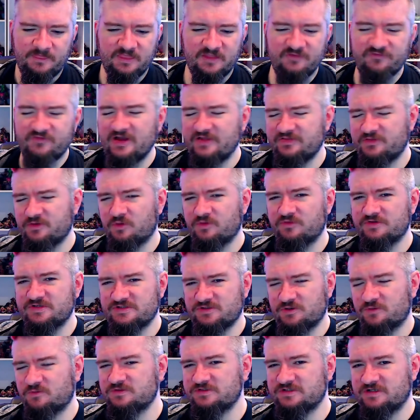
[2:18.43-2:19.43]
the fact that all the
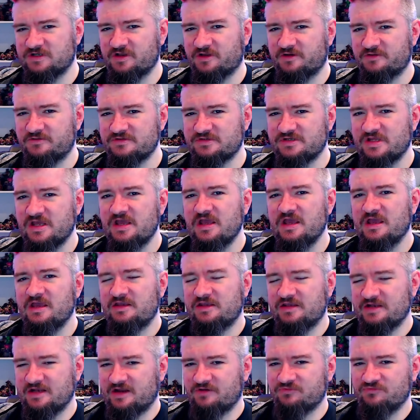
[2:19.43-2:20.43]
schools are closed,
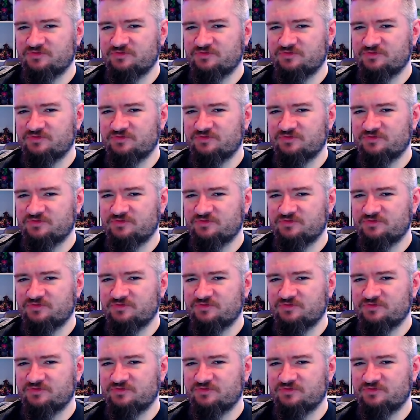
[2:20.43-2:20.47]
you're now